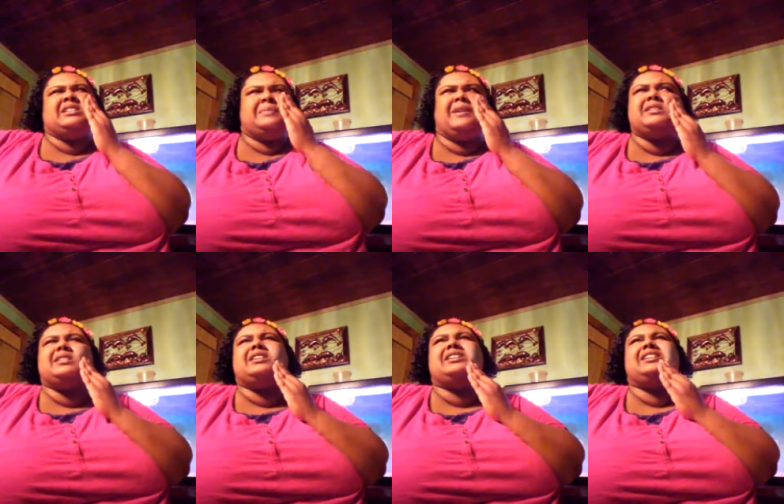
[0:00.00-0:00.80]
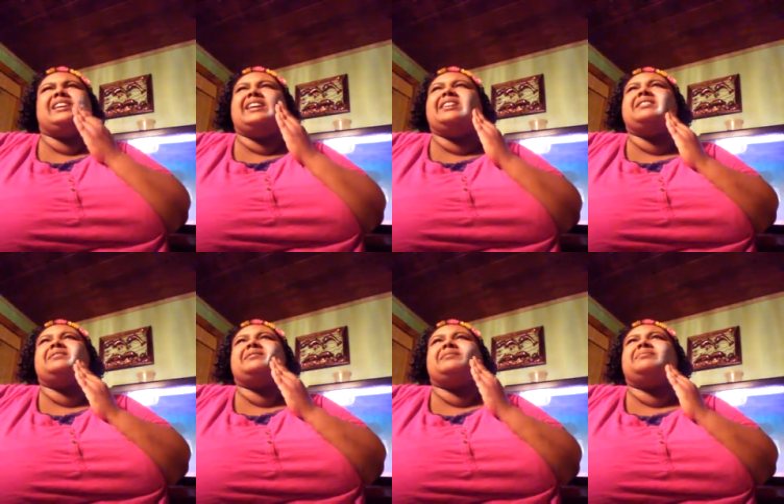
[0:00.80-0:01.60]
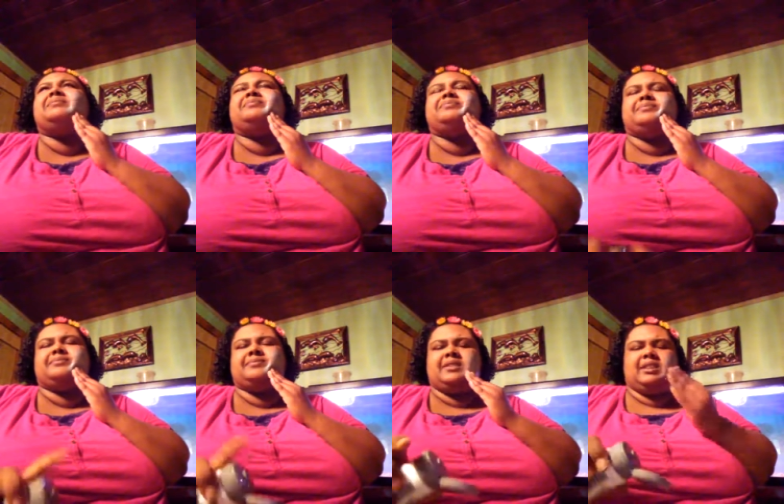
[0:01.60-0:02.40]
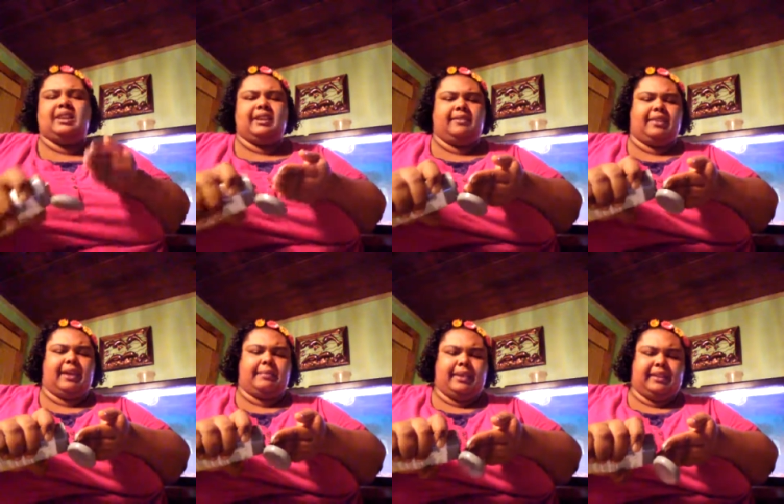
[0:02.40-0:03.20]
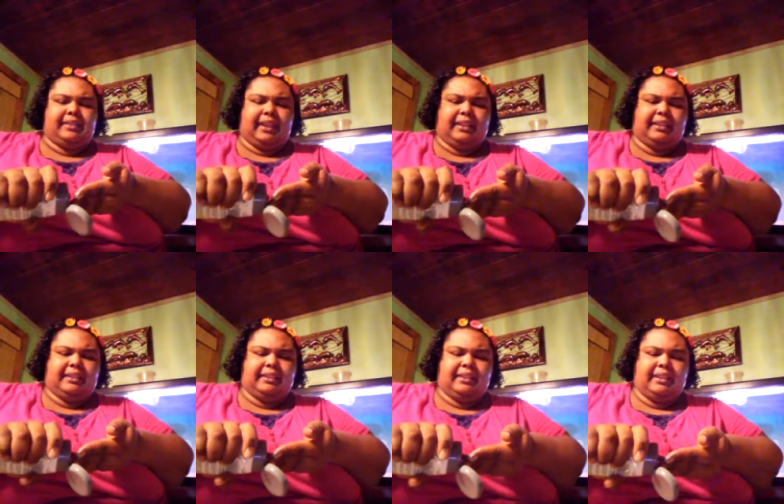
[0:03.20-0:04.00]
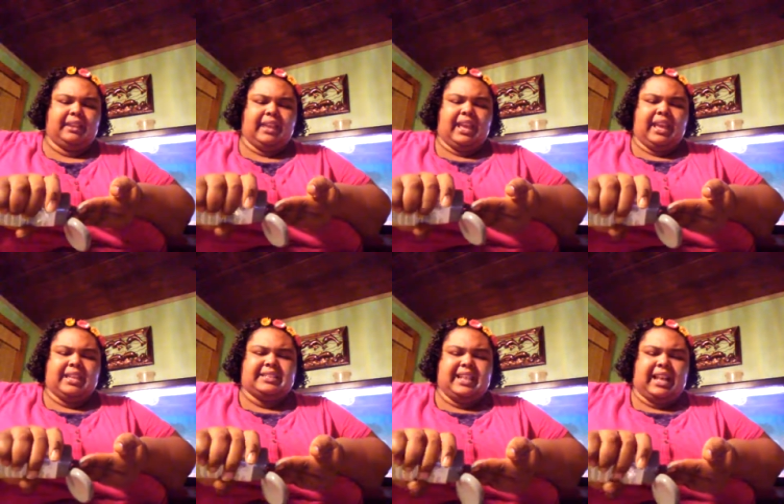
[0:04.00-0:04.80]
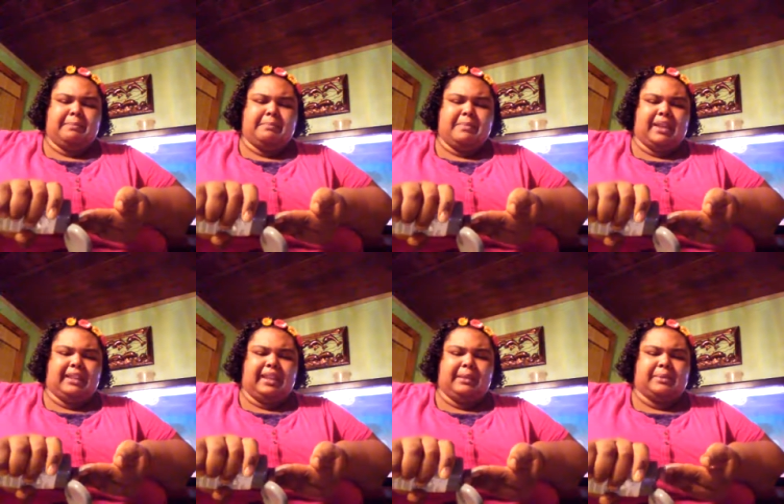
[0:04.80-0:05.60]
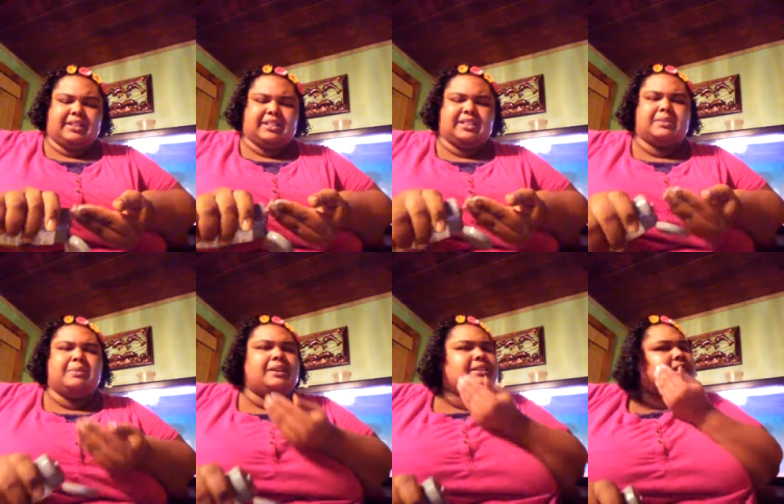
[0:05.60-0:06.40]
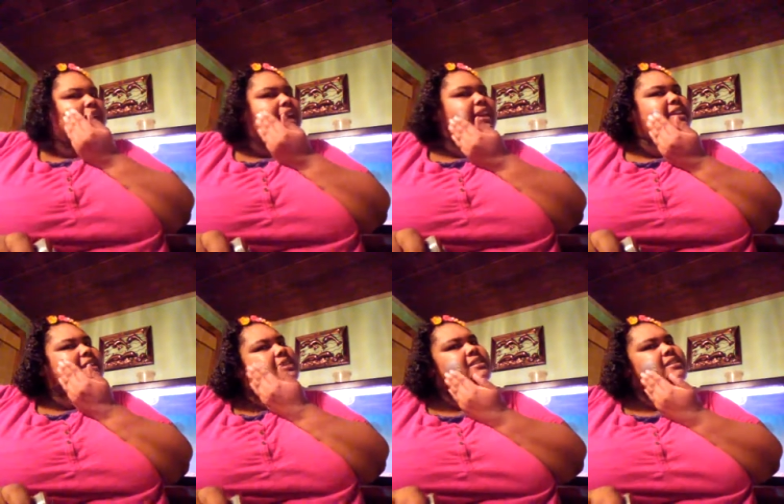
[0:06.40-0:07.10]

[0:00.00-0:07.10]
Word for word: smells clean. If that makes sense. It's not minty, but it just smells like